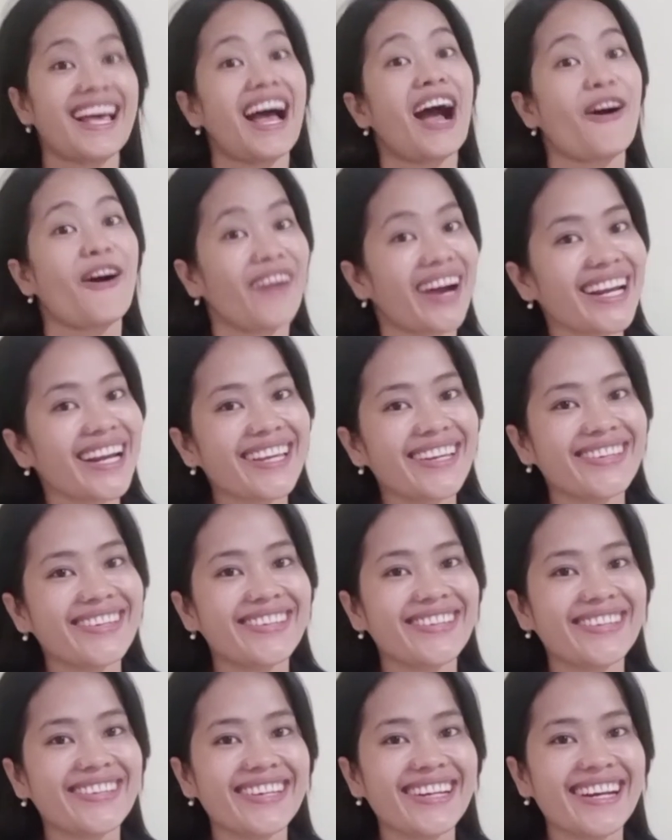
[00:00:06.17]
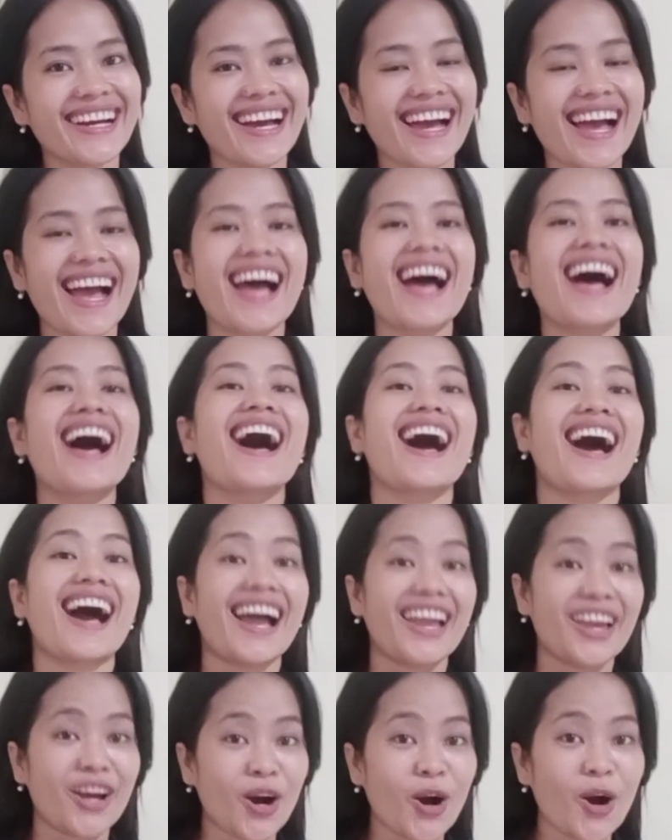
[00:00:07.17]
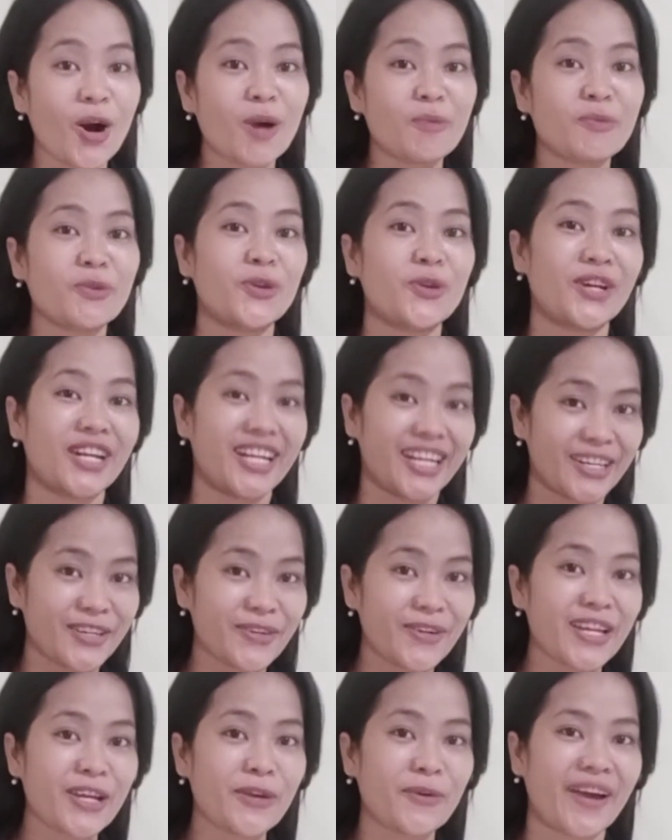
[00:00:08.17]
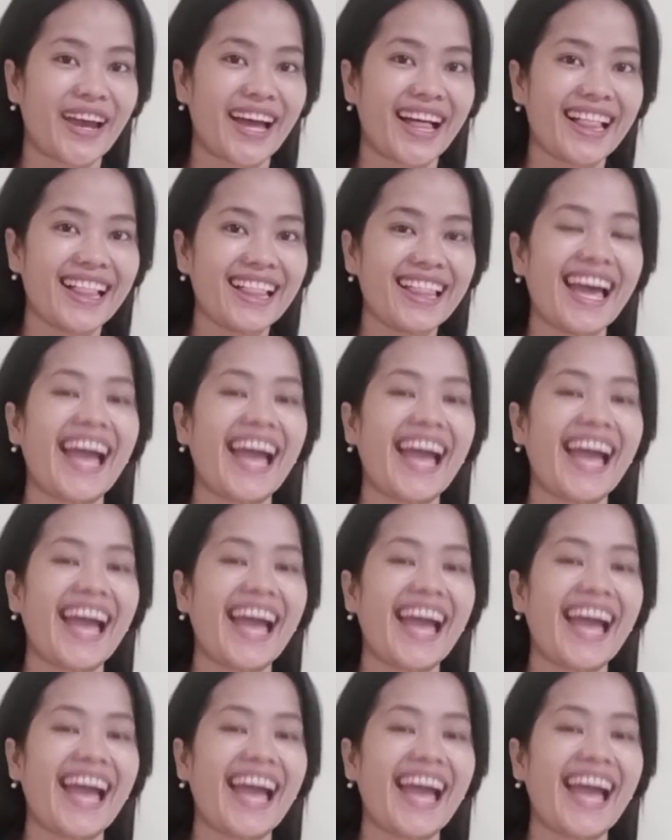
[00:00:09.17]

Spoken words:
how are you? I hope you are doing well